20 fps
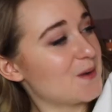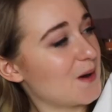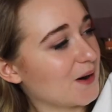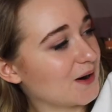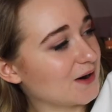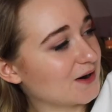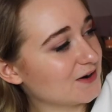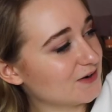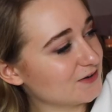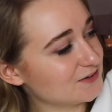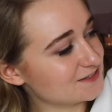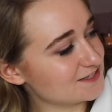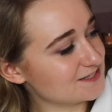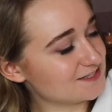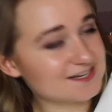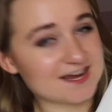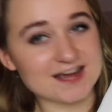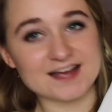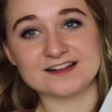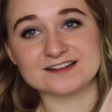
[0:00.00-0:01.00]
pearl
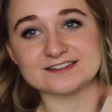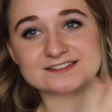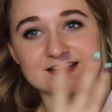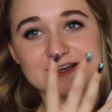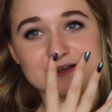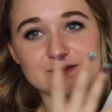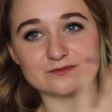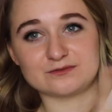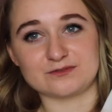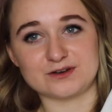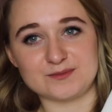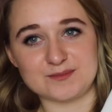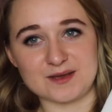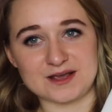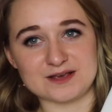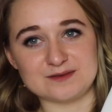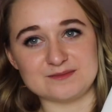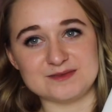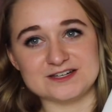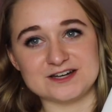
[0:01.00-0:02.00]
detail. It's like really
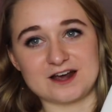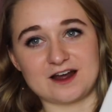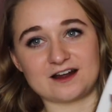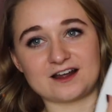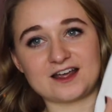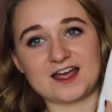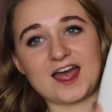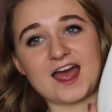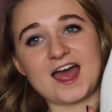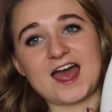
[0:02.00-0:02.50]
making me dark.